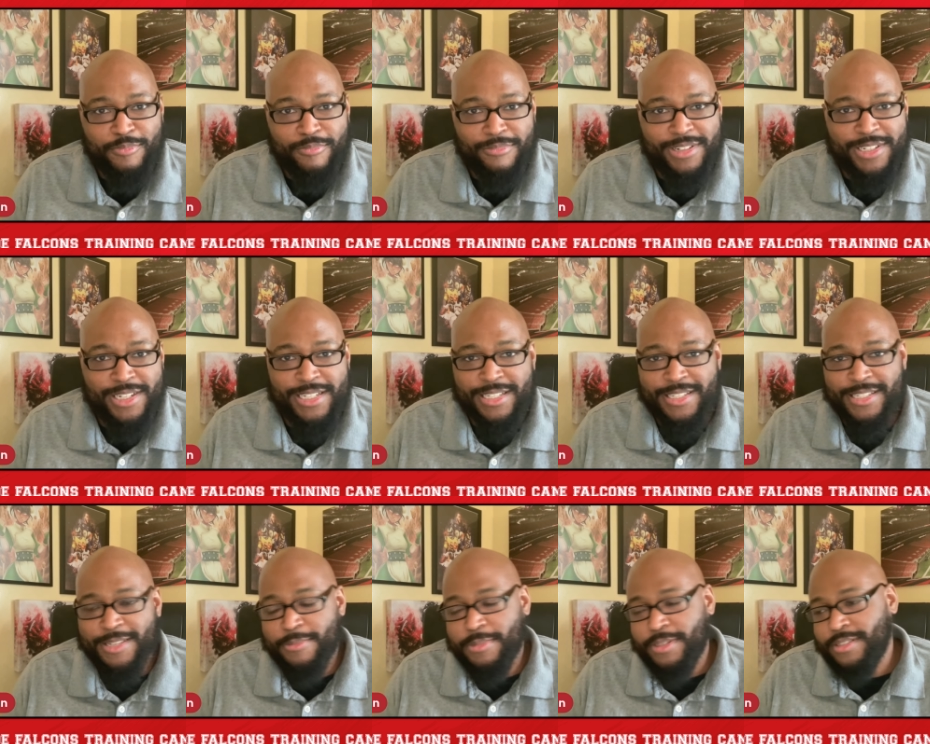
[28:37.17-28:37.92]
with
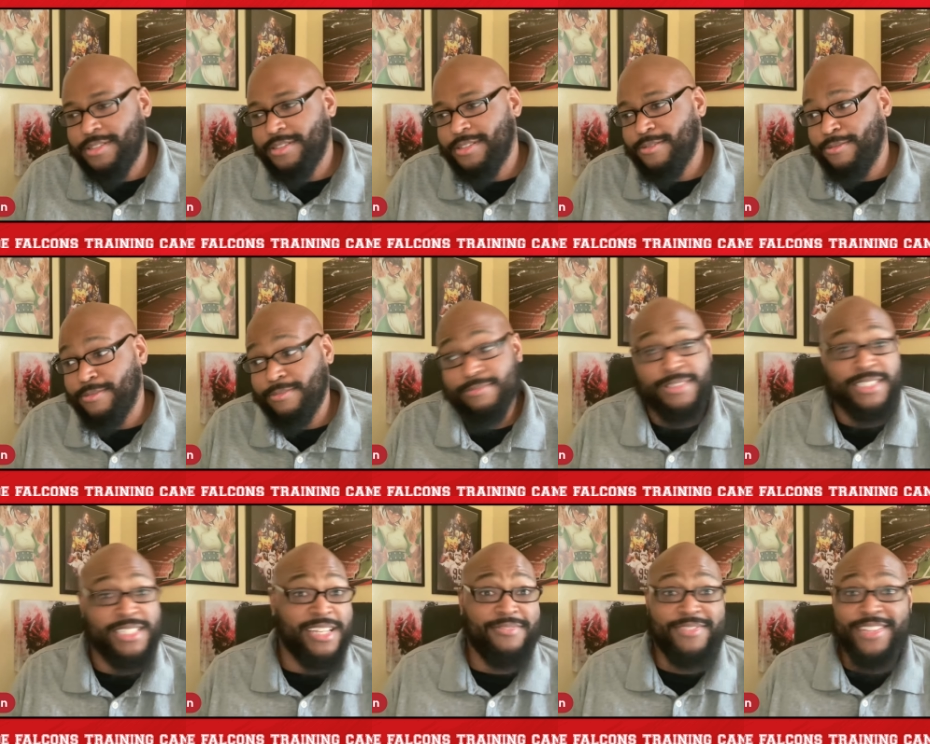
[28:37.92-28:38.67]
Justin Simmons.
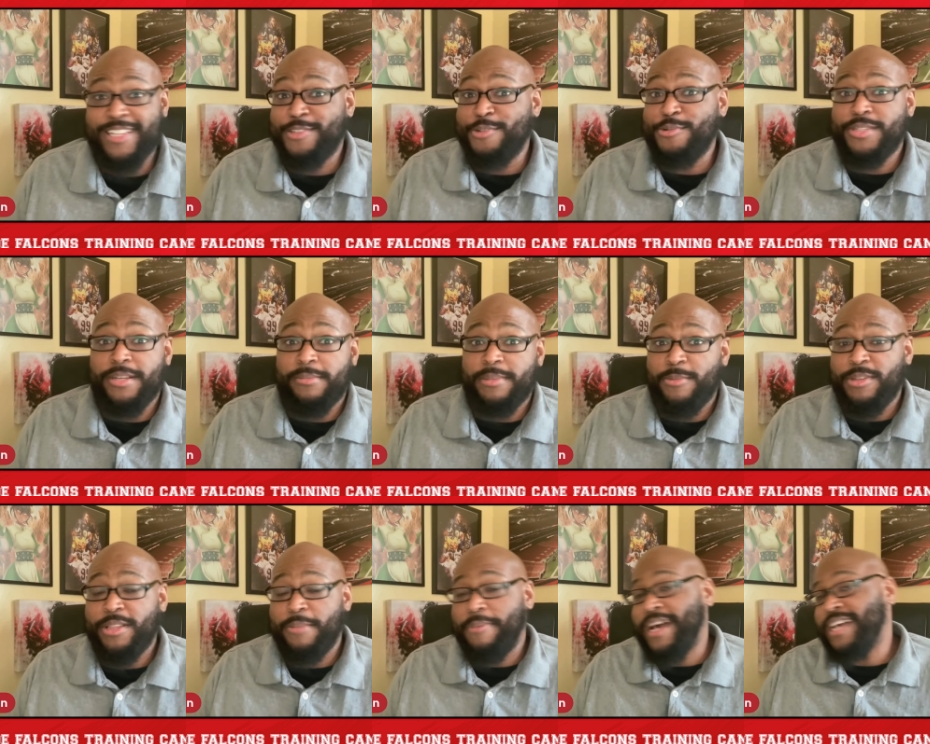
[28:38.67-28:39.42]
See if they do
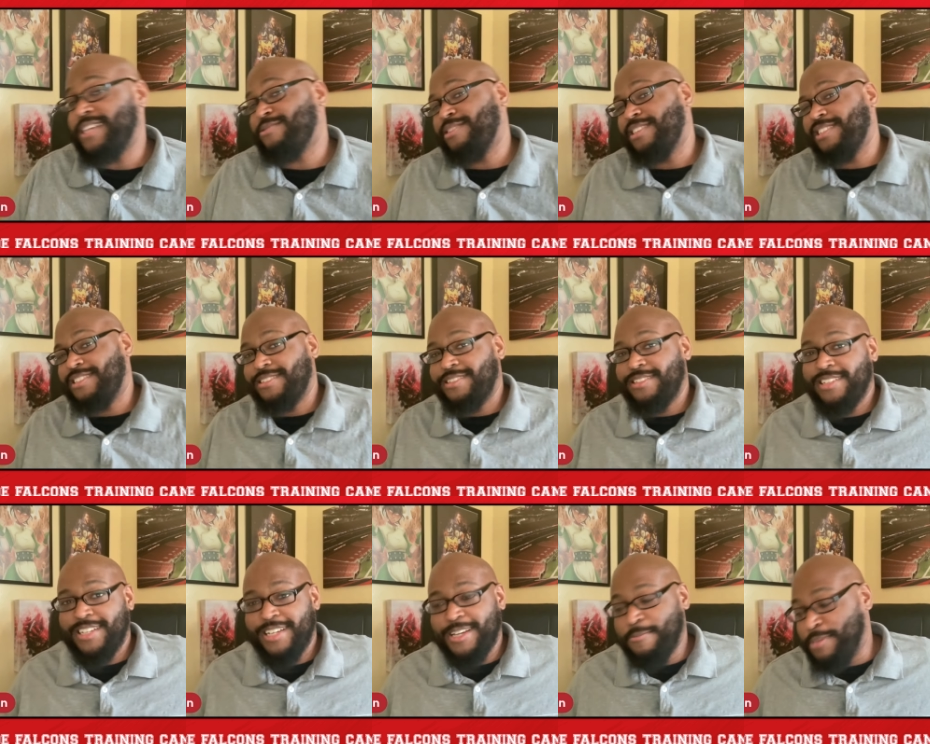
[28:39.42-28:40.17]
something with the pass rush.
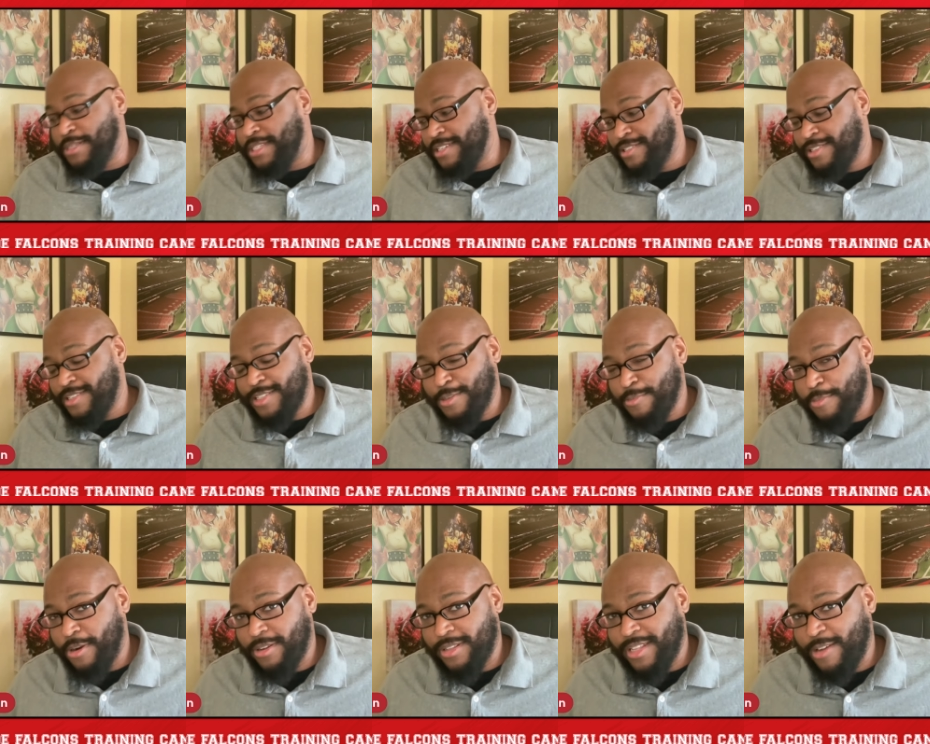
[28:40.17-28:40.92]
Potentially
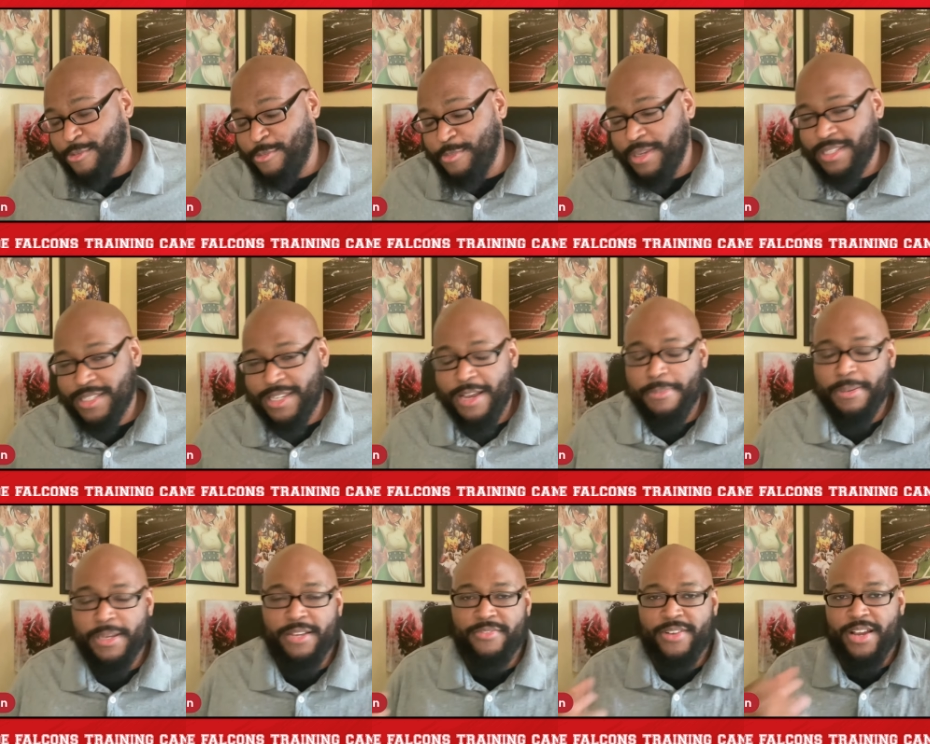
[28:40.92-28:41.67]
tomorrow, that will be a
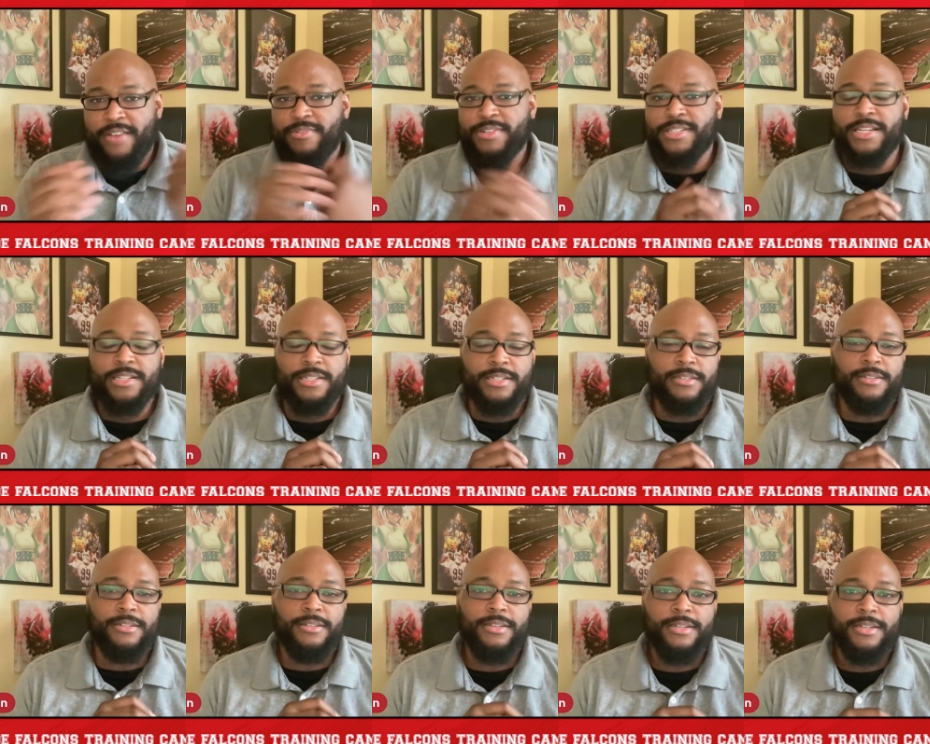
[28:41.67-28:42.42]
topic of
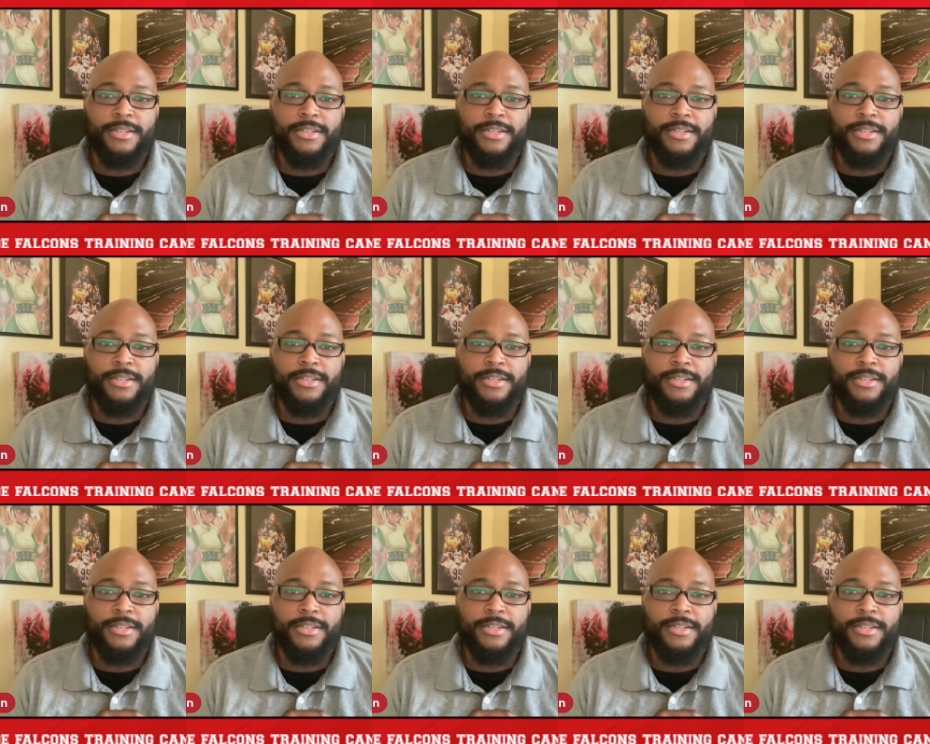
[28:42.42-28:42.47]
conversation.